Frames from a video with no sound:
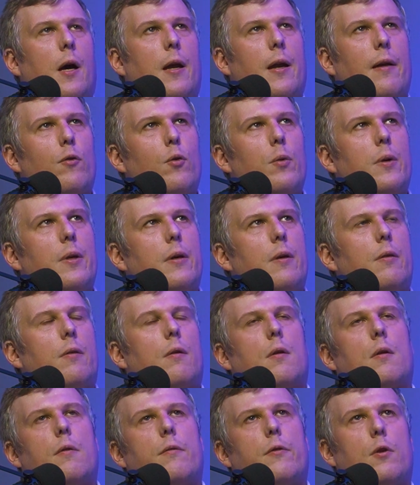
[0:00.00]
I never really
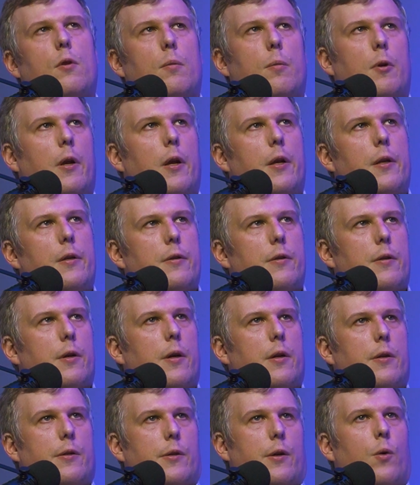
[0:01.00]
think of Kubernetes
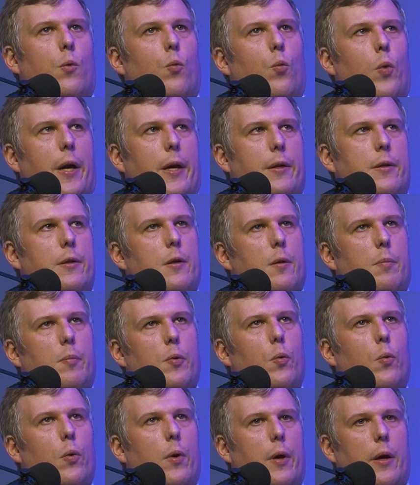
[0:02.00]
as a way to
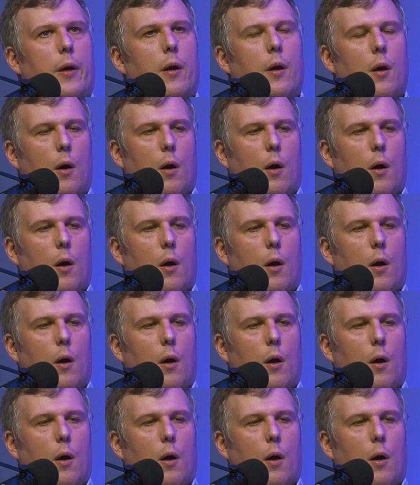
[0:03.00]
deploy